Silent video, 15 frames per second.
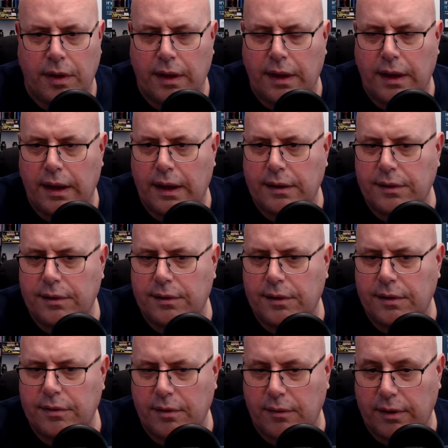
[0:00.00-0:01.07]

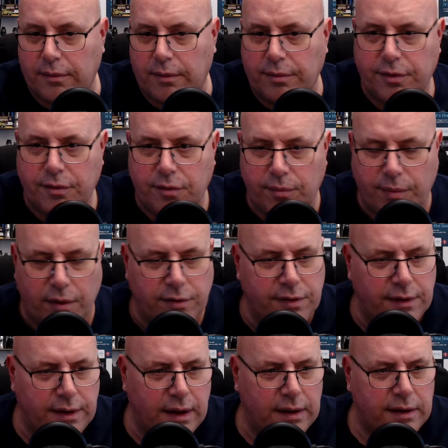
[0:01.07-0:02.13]
And so anyway, we'll do an
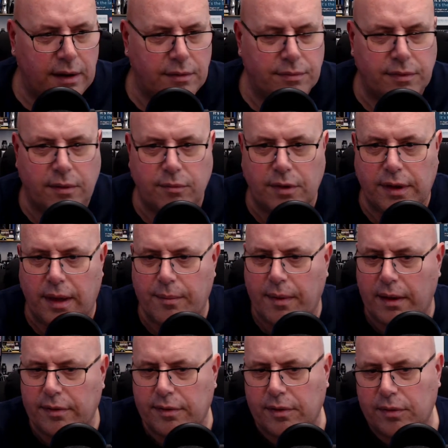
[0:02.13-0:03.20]
unboxing, and then we'll get
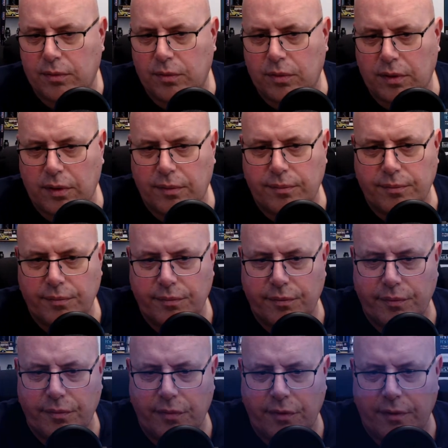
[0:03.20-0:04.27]
back to
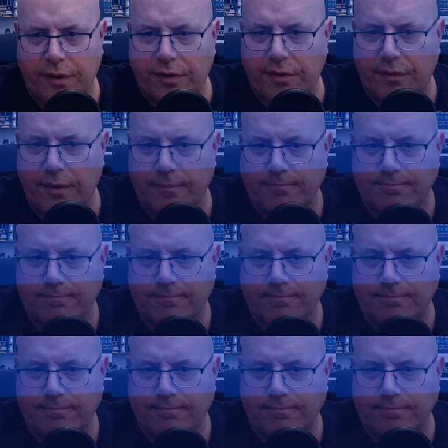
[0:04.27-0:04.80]
the rest of it.